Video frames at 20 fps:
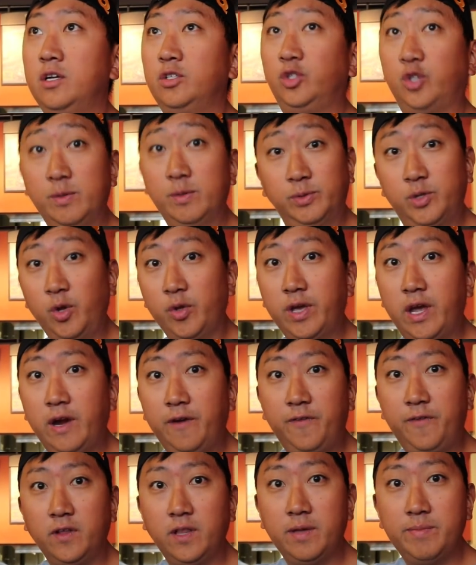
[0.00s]
Shrimp's only here
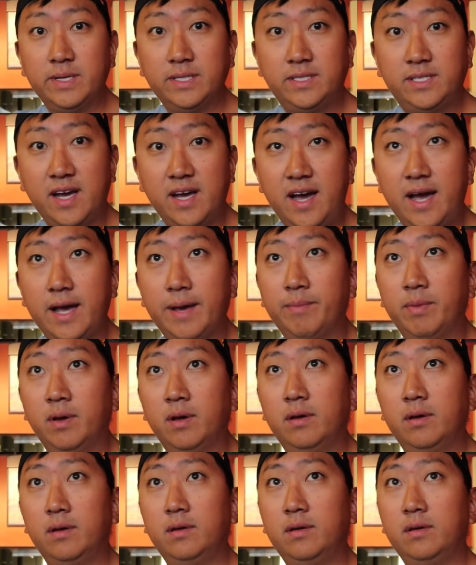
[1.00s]
for a limited time.
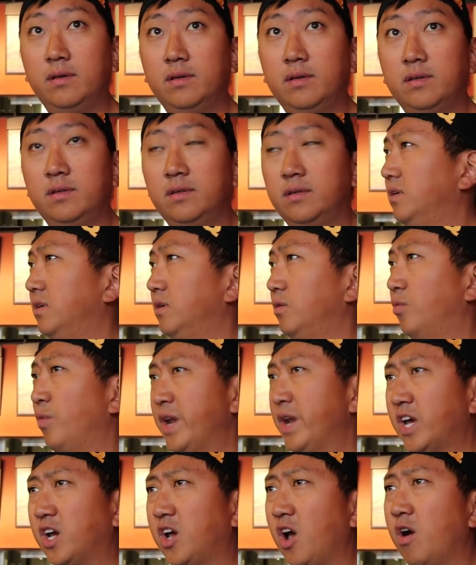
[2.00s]
When
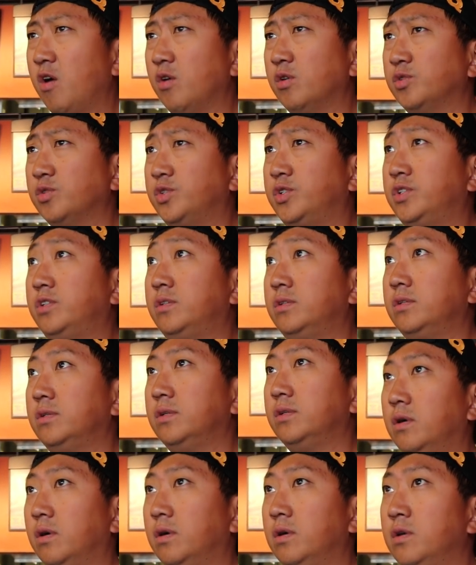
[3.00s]
it goes,
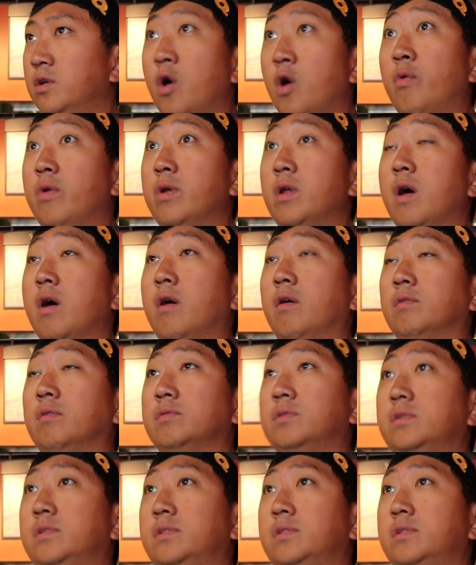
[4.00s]
no one knows.